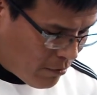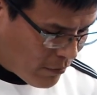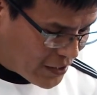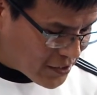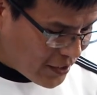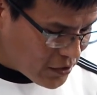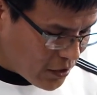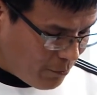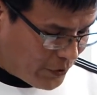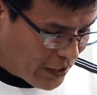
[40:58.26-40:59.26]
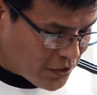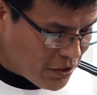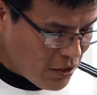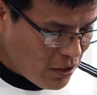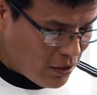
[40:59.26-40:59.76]
My skin's
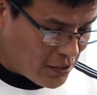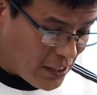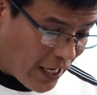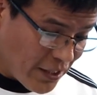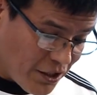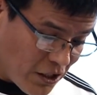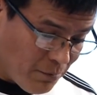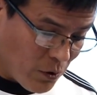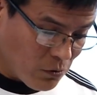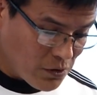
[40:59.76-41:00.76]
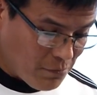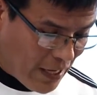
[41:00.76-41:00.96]
complexion, these high cheekbones,